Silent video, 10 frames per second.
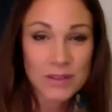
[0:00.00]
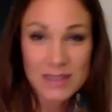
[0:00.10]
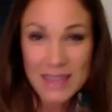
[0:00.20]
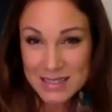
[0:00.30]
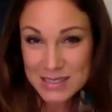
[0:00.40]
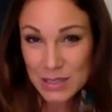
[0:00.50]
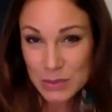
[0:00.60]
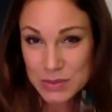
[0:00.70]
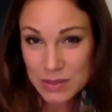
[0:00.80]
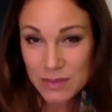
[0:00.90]

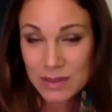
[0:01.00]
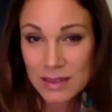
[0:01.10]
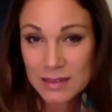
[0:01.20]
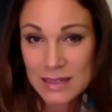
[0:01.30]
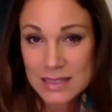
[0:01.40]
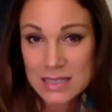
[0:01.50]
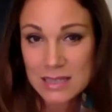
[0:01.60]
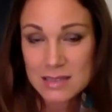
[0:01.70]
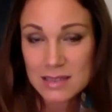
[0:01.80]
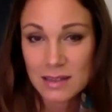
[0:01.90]
exclusive in that
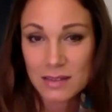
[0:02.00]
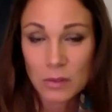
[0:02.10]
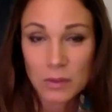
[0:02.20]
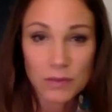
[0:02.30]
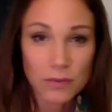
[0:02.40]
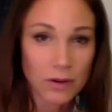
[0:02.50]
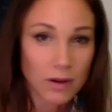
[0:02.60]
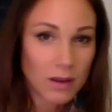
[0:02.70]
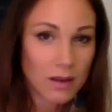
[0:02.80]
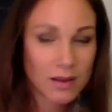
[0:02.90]
sense that it's only for
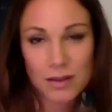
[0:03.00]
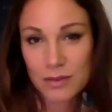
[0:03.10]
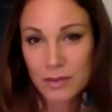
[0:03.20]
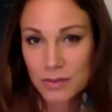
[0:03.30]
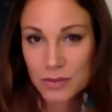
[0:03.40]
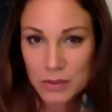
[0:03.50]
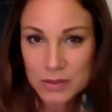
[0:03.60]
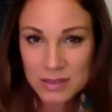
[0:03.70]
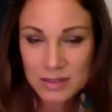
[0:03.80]
a certain